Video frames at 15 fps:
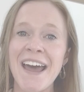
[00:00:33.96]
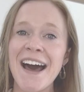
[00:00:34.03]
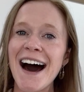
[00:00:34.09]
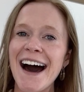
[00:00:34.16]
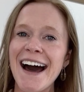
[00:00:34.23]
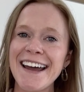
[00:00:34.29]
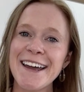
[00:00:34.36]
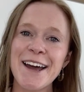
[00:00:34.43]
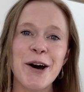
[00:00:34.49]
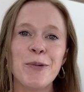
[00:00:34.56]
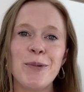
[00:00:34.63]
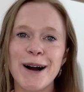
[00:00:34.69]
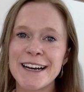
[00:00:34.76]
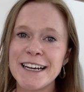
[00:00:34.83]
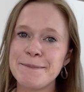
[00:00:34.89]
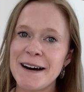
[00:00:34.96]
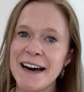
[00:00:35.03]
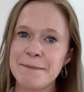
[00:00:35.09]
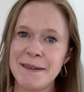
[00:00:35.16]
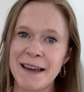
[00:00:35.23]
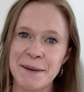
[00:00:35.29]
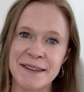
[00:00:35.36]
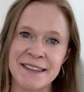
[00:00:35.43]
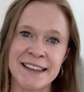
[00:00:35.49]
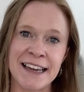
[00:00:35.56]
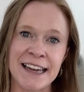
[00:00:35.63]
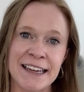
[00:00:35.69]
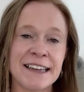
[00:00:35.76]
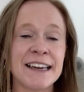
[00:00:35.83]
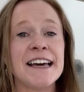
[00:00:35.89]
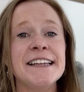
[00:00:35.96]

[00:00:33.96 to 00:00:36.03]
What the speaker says: Hi, welcome to Pattern Making with Lee.